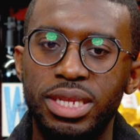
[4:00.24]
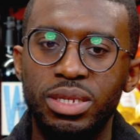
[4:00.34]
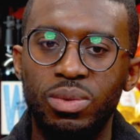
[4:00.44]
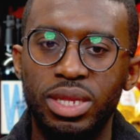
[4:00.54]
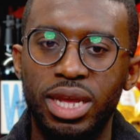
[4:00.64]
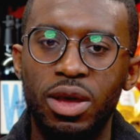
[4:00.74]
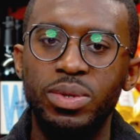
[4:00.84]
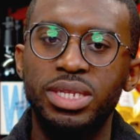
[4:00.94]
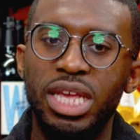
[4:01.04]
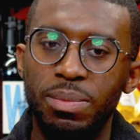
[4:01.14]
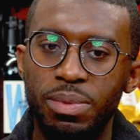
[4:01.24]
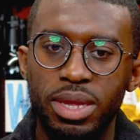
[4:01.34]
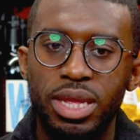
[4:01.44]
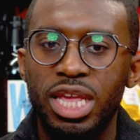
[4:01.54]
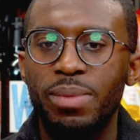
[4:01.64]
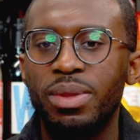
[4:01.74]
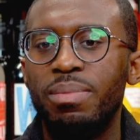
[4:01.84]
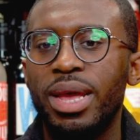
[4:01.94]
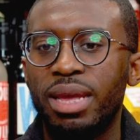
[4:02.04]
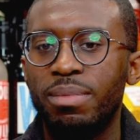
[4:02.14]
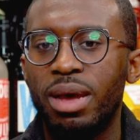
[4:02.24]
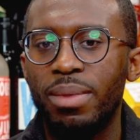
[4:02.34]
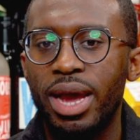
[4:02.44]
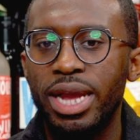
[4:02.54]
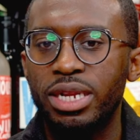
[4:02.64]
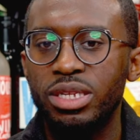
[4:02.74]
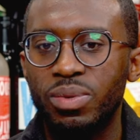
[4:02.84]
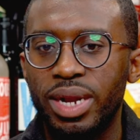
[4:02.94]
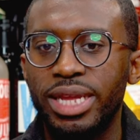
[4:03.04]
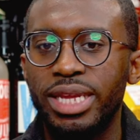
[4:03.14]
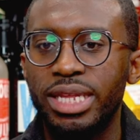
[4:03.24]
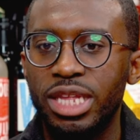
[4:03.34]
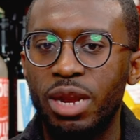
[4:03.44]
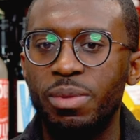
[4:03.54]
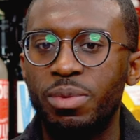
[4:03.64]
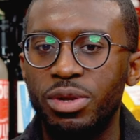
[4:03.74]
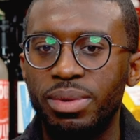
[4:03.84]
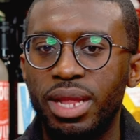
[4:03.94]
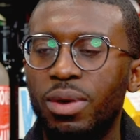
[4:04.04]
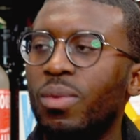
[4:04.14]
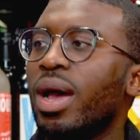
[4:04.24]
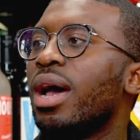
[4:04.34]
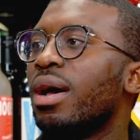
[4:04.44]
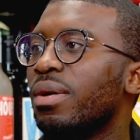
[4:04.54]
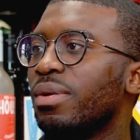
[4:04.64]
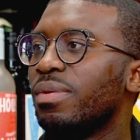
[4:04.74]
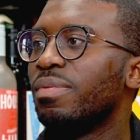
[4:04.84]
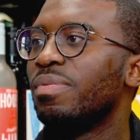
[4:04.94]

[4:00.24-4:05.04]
that's one thing I always keep keeping it back in my mind. And so when I get there, people are gonna be like, wow, you